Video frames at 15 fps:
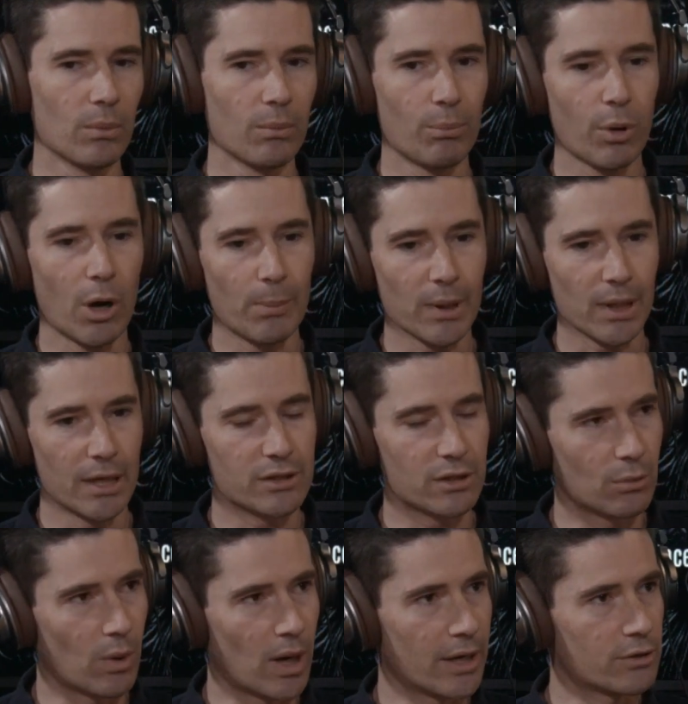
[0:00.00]

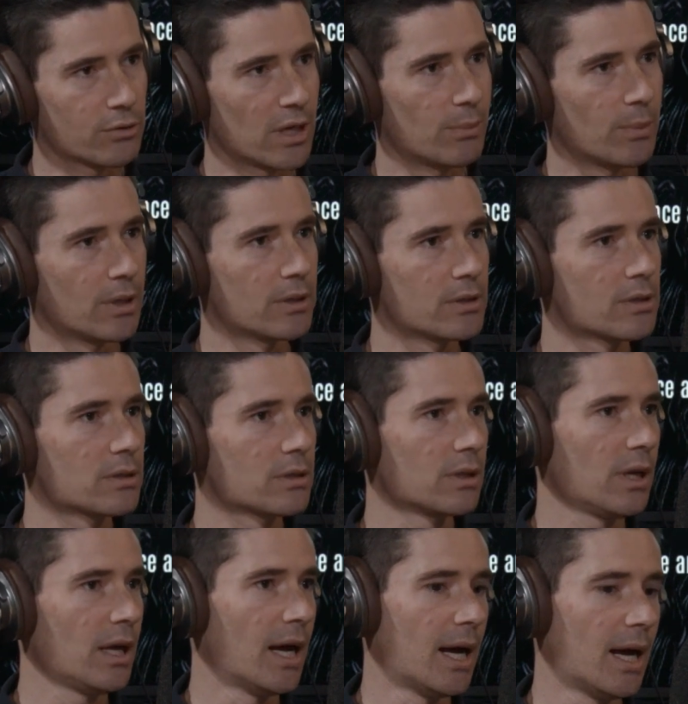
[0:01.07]
population-wide treatments,
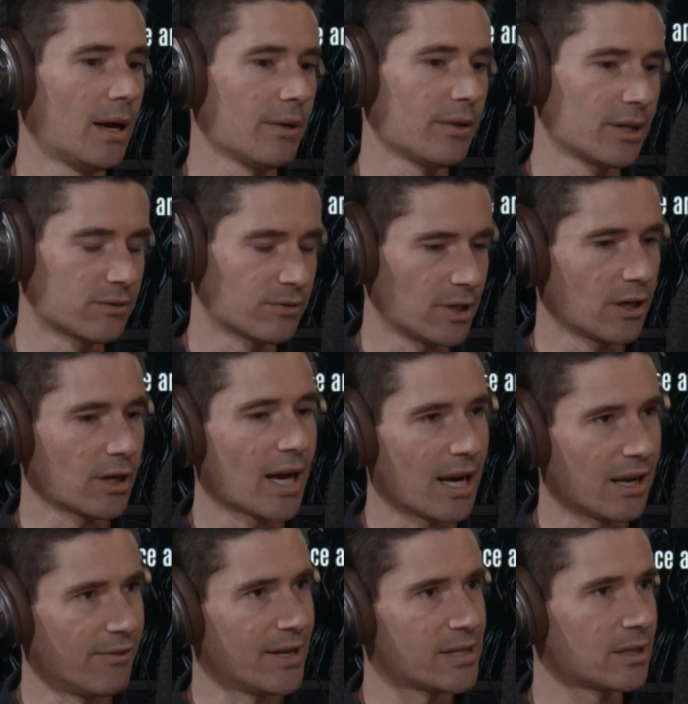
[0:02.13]
things for the
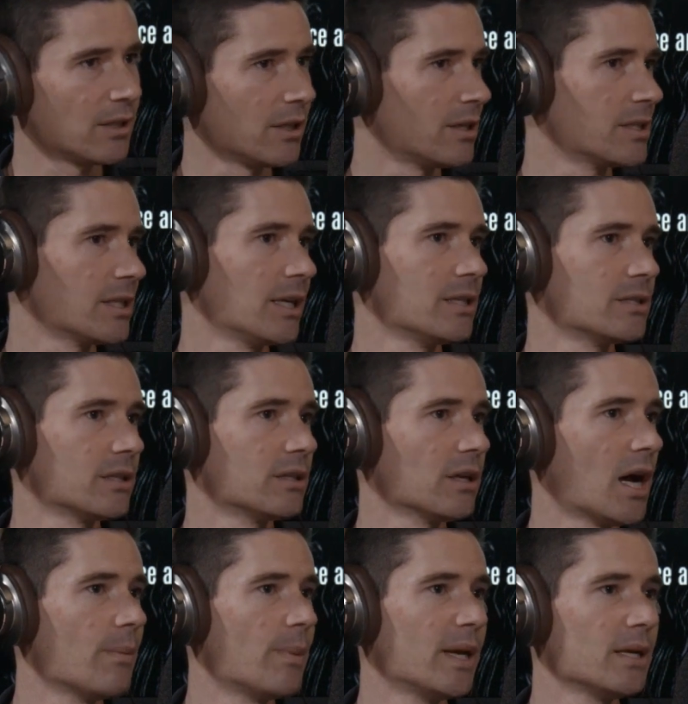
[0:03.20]
cardiovascular disease and
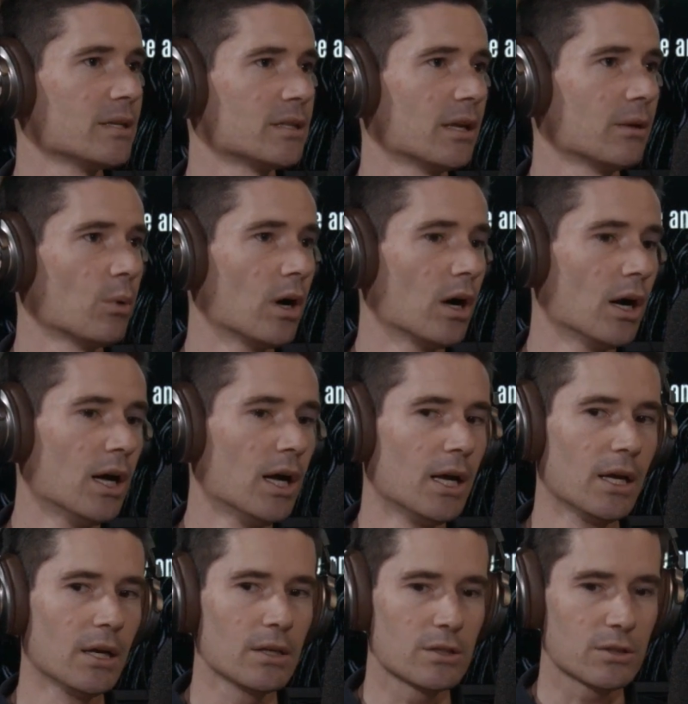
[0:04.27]
diabetes that were
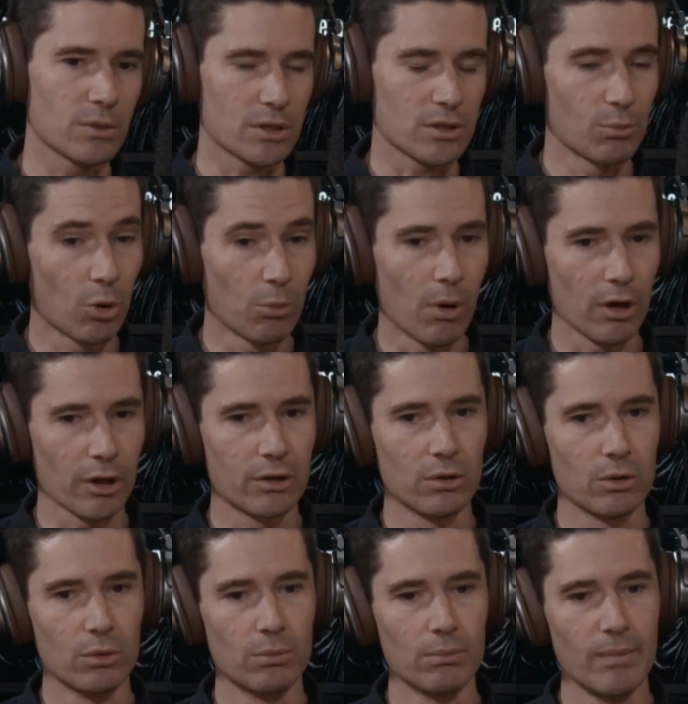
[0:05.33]
small
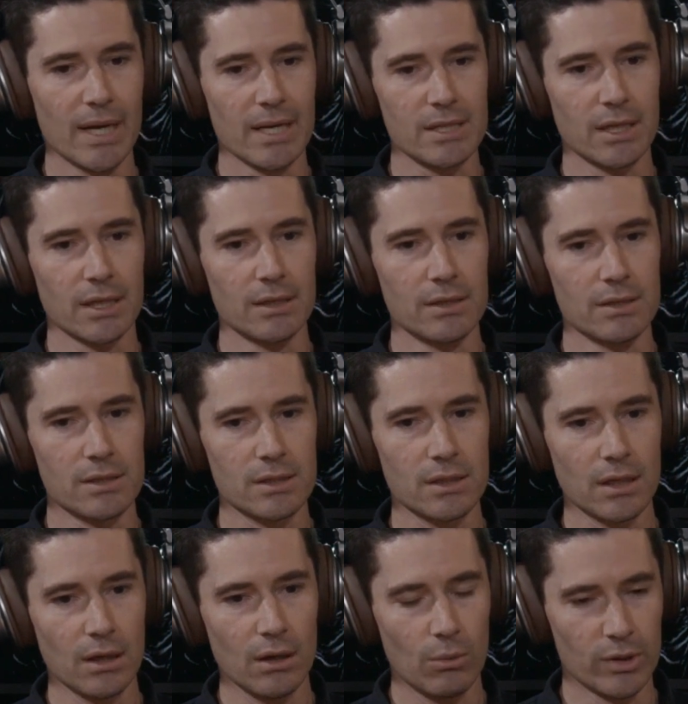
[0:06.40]
molecule medicines
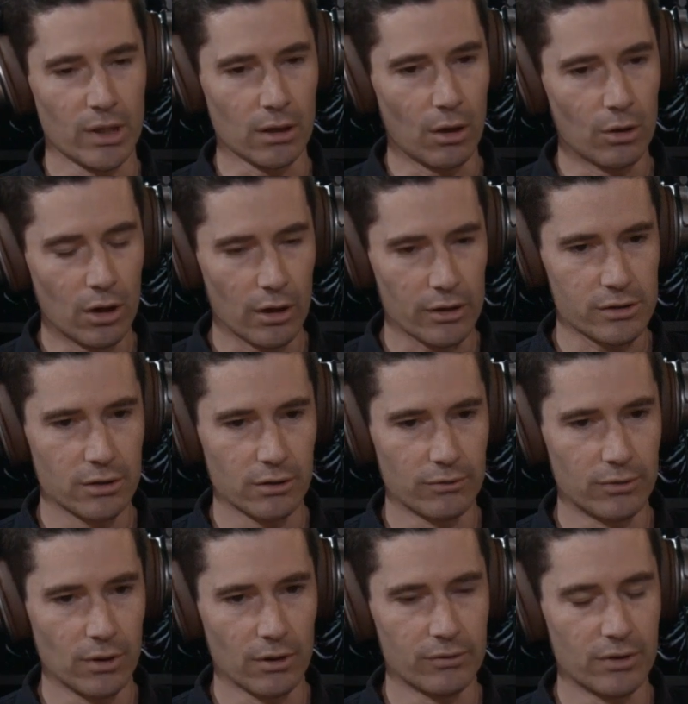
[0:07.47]
with a low cost
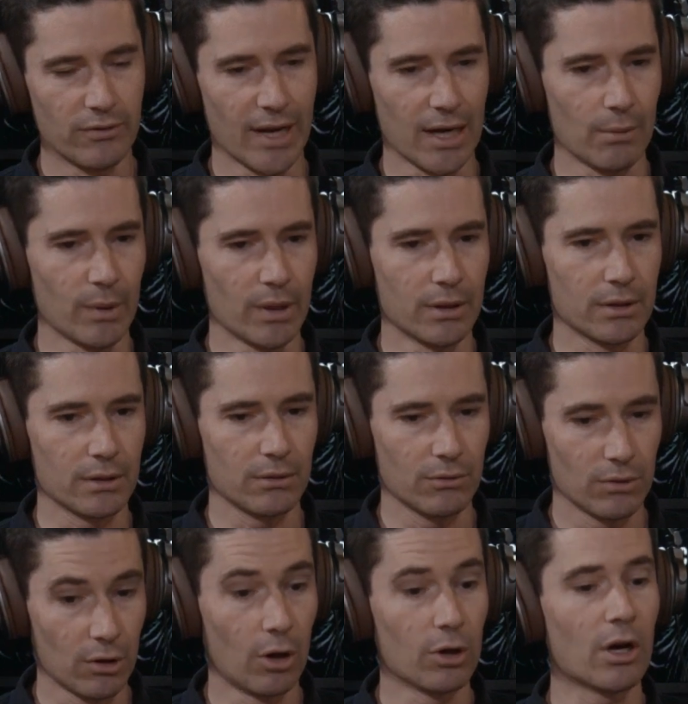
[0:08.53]
of development,
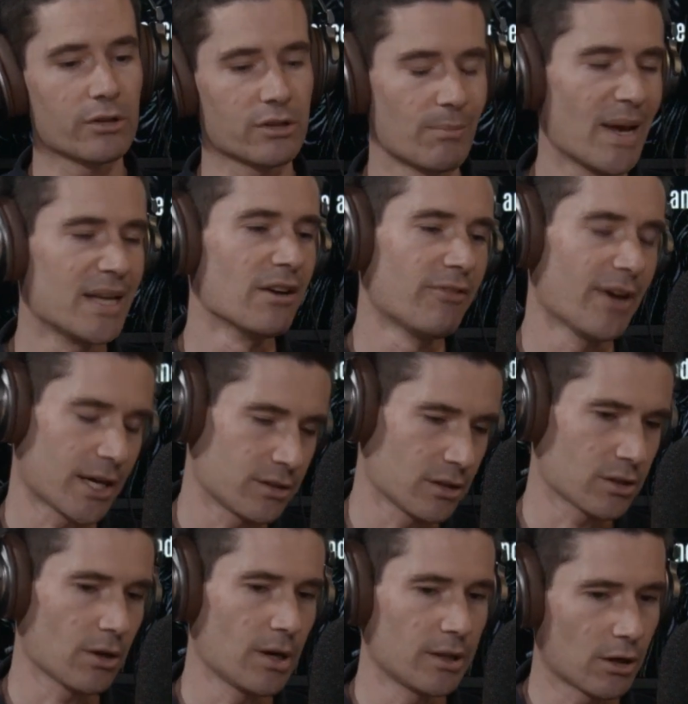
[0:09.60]
low cost of manufacture.
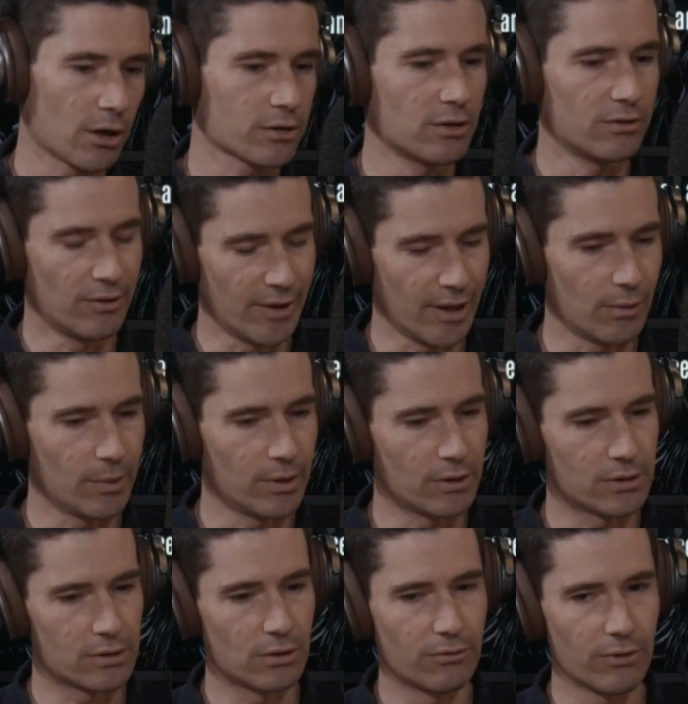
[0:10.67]
Sorry, the cost of development is
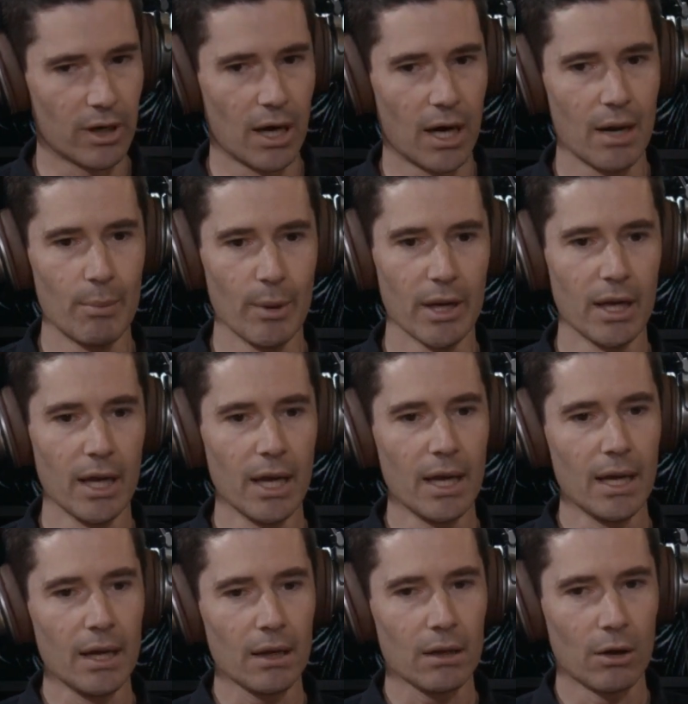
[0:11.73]
still very high, but
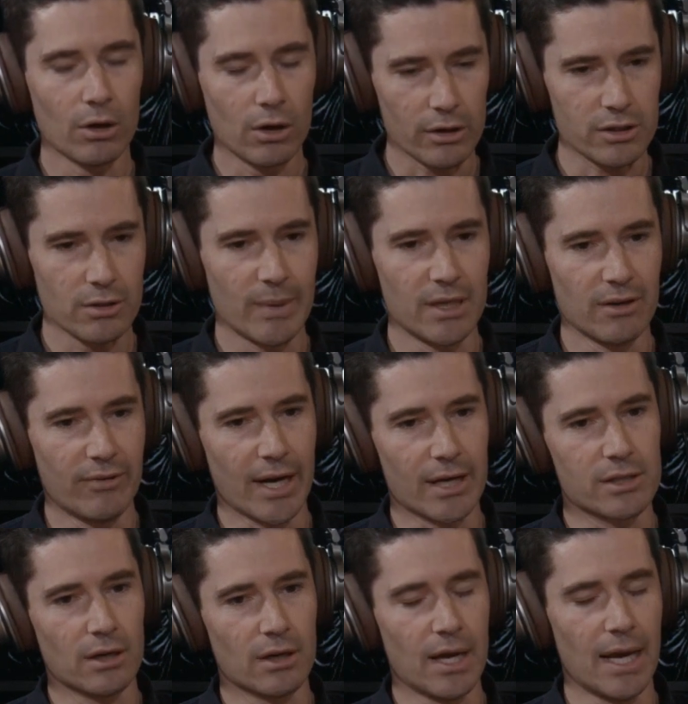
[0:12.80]
low cost of
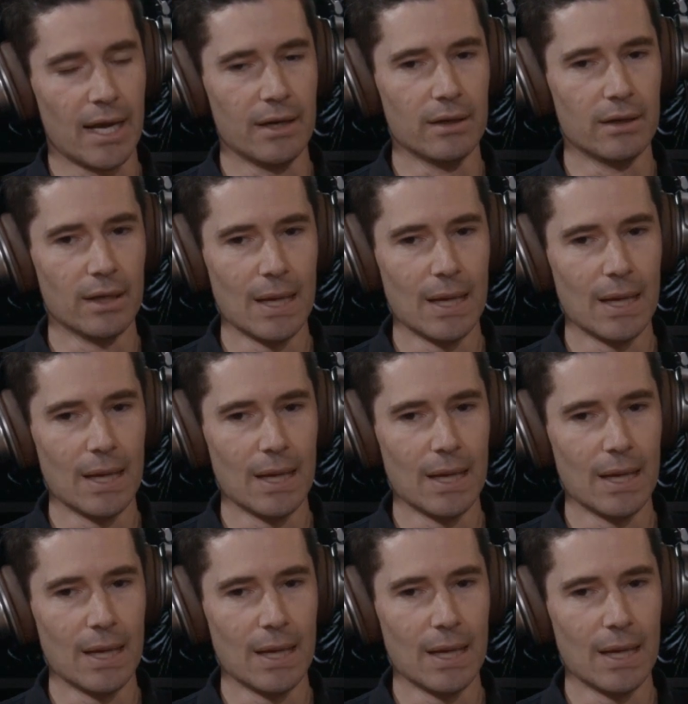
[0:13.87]
manufacture, and